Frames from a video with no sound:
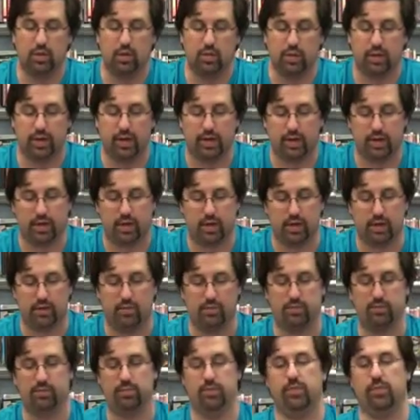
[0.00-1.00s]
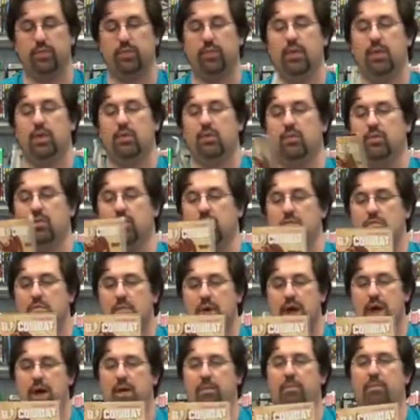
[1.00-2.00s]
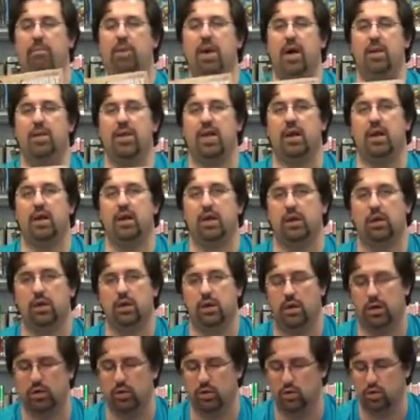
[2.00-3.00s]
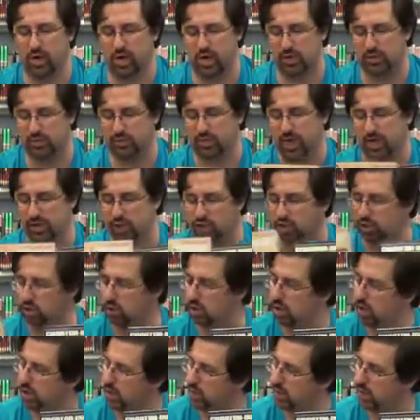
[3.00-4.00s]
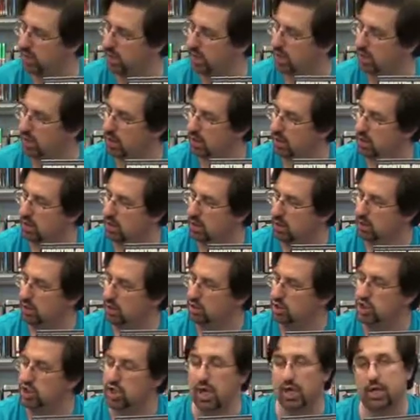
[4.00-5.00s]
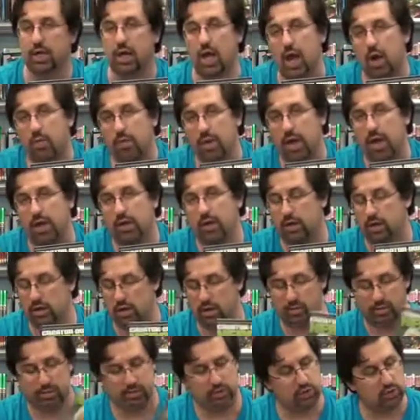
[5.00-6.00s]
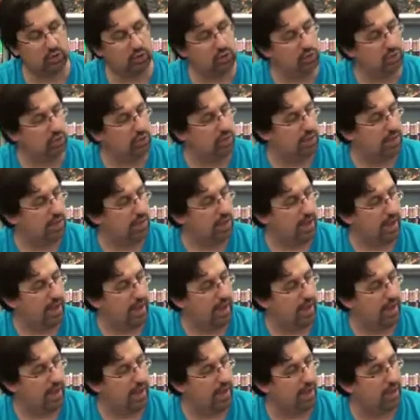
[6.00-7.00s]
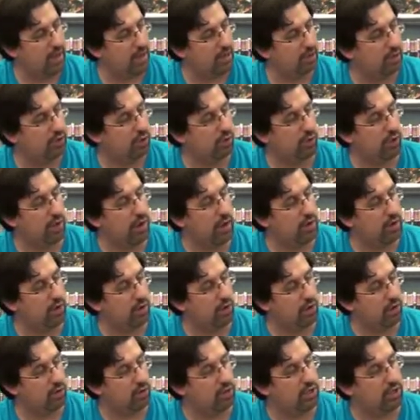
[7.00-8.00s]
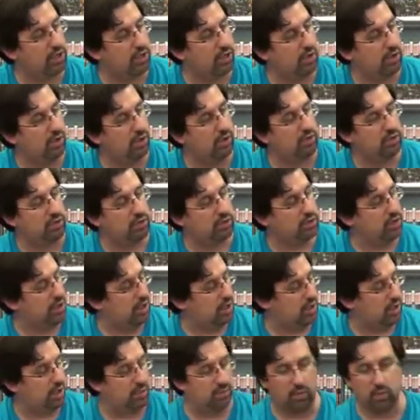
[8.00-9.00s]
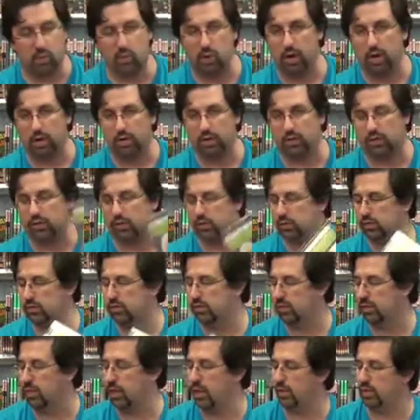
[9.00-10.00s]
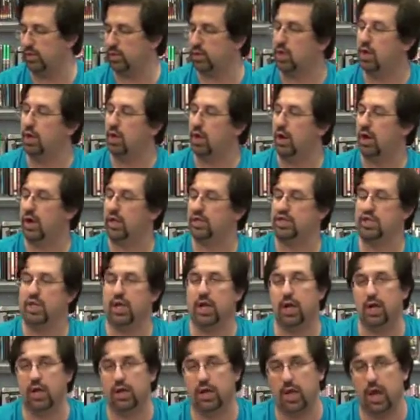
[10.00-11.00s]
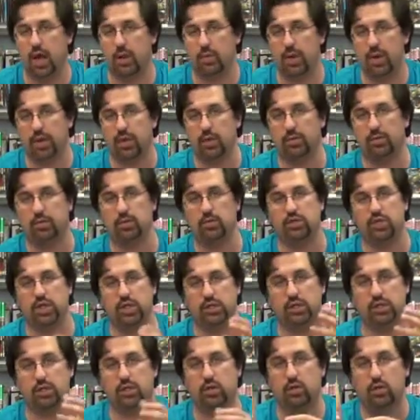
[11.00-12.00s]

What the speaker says: You got Palmiotti and Gray special. All right, we got GI Combat #2 and Creator-Owned Heroes #1. This one's from Image. All right, GI Combat #2. J.T.